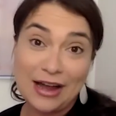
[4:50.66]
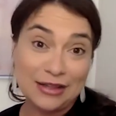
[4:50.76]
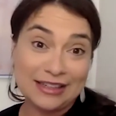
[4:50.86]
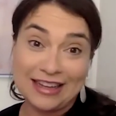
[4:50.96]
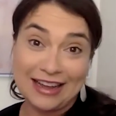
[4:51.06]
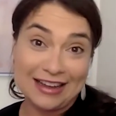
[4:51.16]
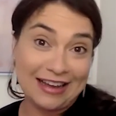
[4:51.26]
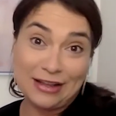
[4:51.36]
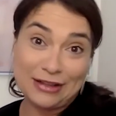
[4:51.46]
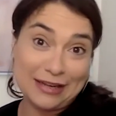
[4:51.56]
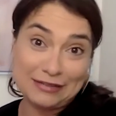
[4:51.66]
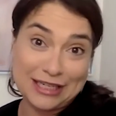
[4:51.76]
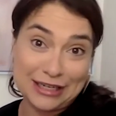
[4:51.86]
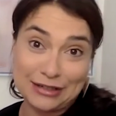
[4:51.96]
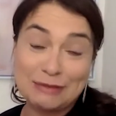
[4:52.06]
have, I only have
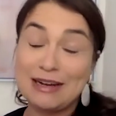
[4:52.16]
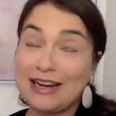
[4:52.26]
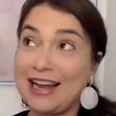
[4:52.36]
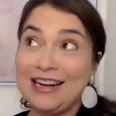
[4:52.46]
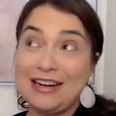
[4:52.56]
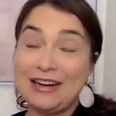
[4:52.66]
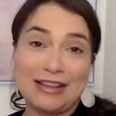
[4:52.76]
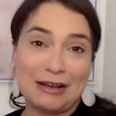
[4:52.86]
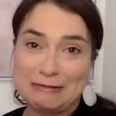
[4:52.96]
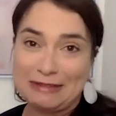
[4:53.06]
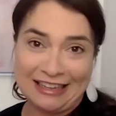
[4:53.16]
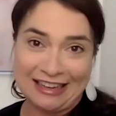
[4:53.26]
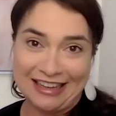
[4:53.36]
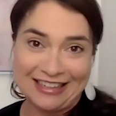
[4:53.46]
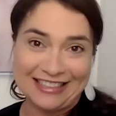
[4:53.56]
two, but I need all the help I can get.